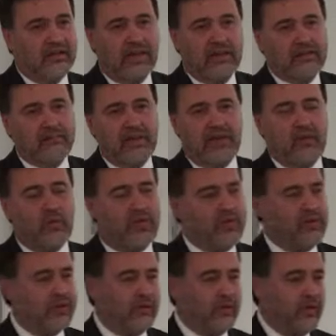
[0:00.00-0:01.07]
it doesn't matter
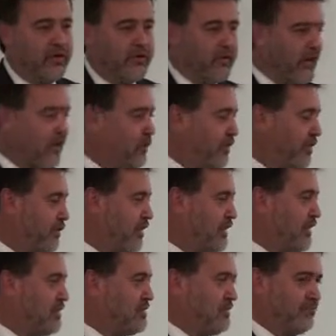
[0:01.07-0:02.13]
whether there
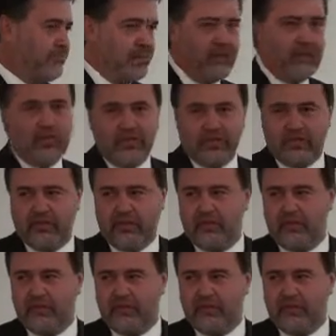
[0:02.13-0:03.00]
are kids in Perth,